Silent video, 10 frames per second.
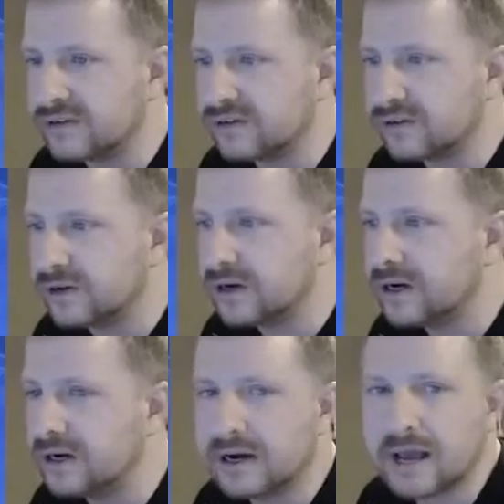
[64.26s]

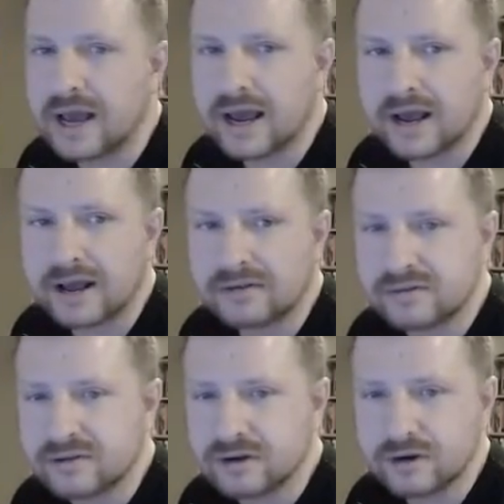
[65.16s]
screen, and it has
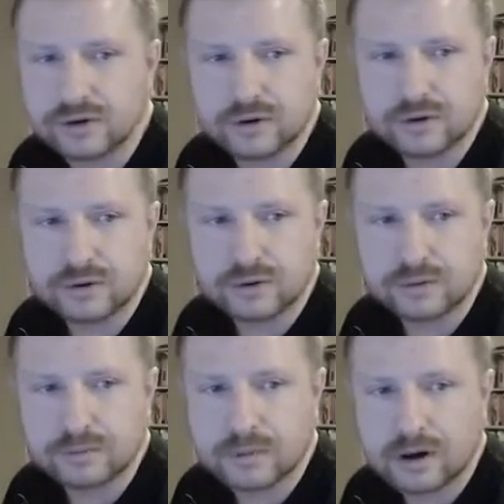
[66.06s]
the new
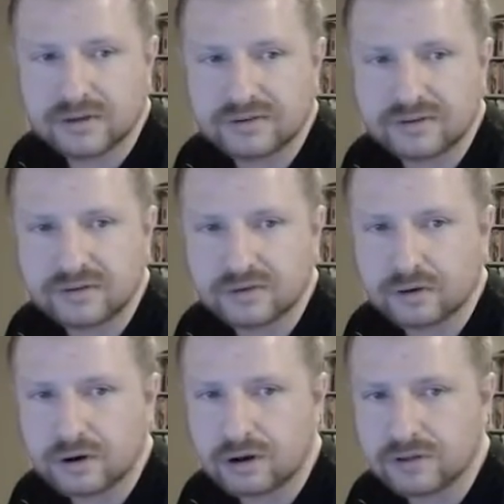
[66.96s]
bosses,
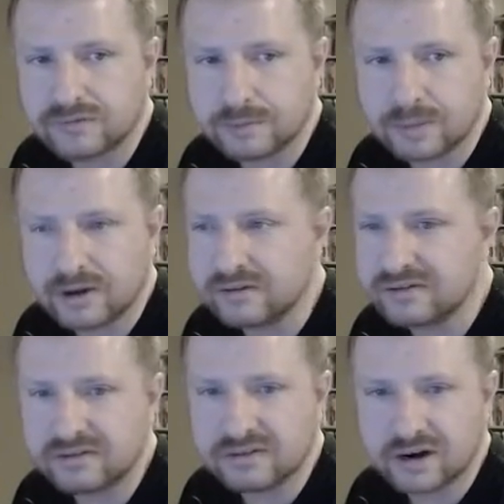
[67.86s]
or all of the
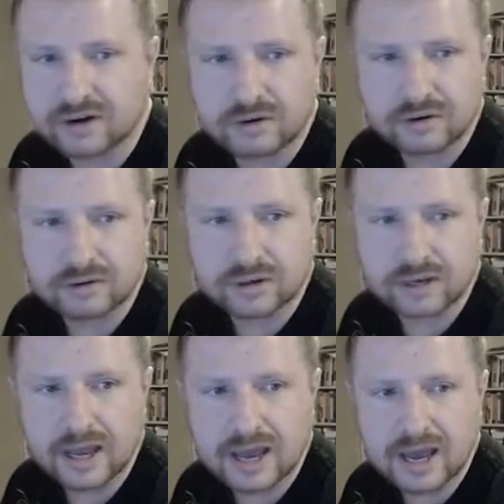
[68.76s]
bosses that I
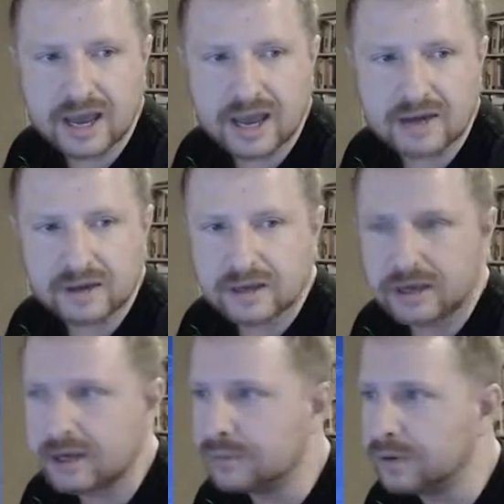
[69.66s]
currently have
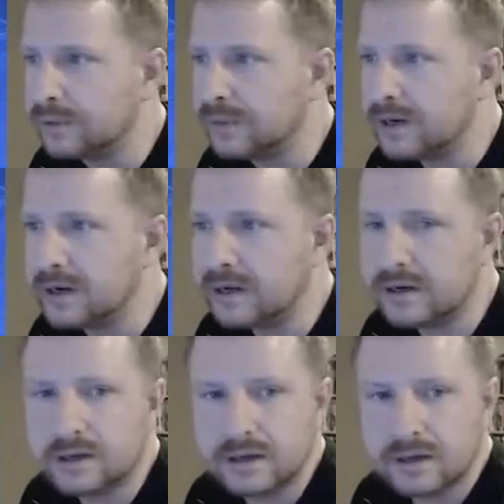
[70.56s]

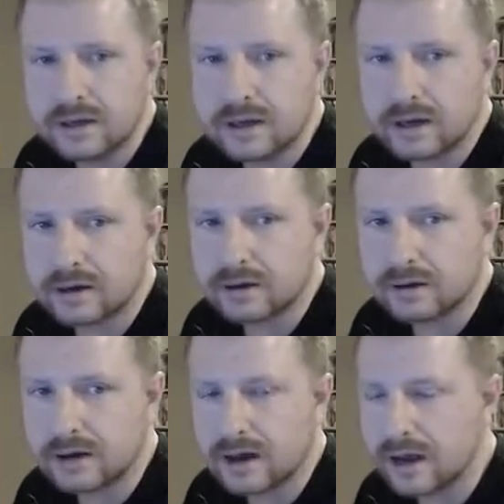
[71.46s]
implemented.
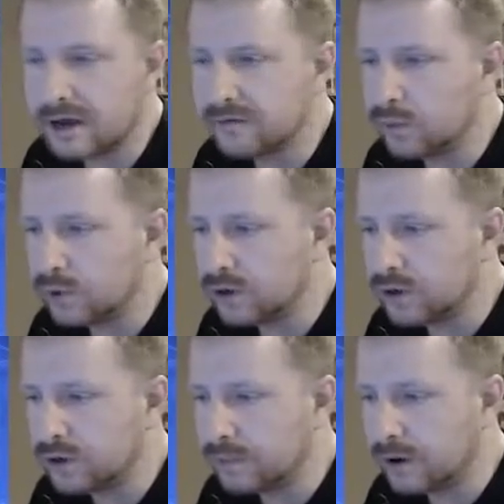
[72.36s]
I have one
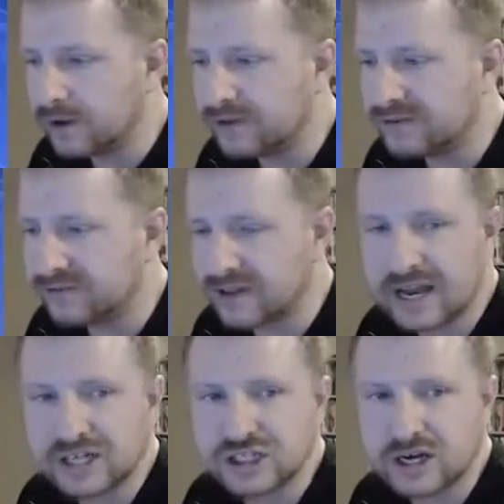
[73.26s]
new boss,
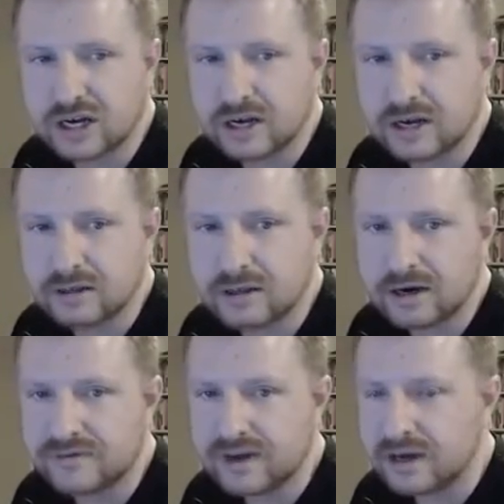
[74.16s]
Flash Guy, that
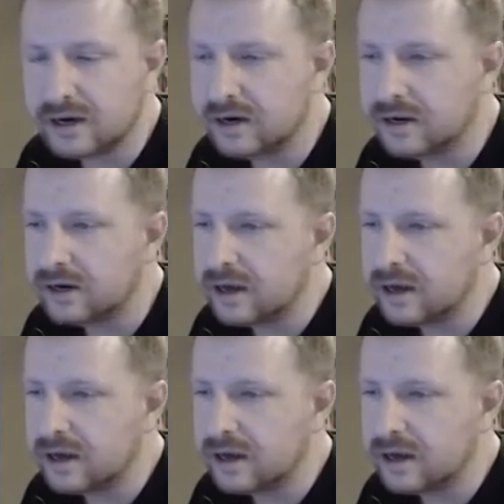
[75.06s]
I've added,